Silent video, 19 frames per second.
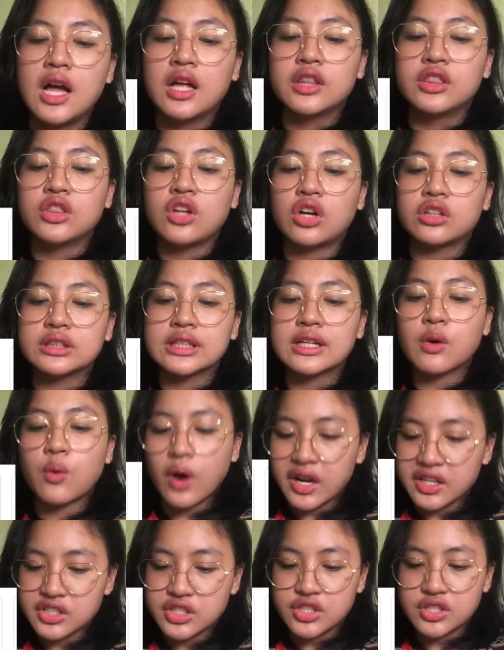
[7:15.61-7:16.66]
not a
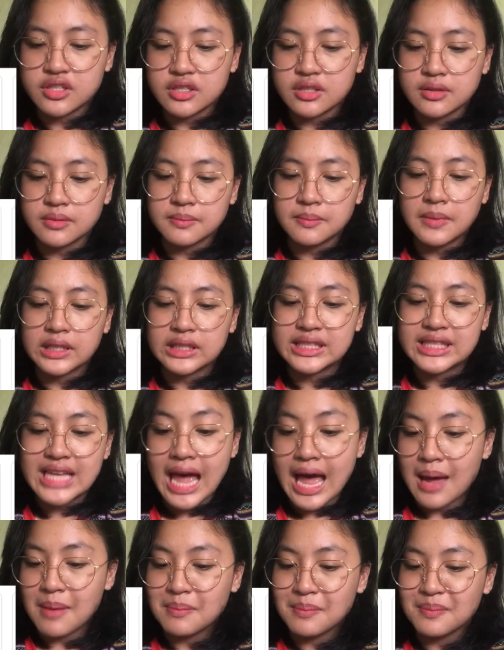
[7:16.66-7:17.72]
question but
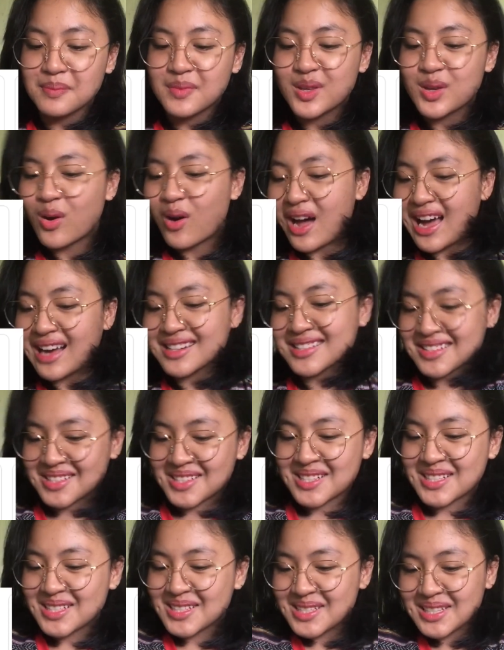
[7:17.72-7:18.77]
damn your
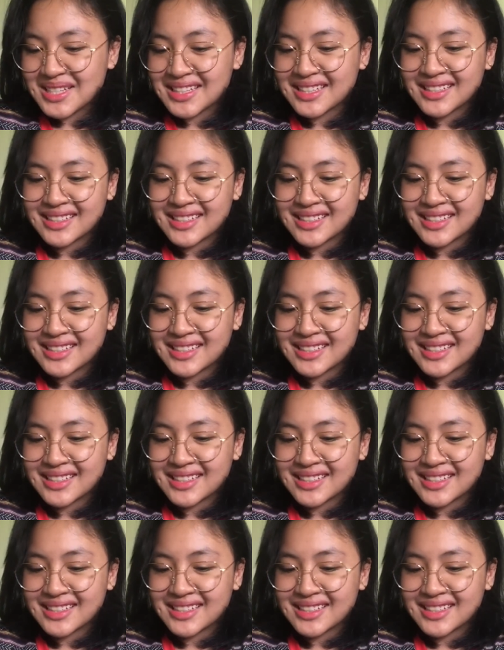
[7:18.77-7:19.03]
accent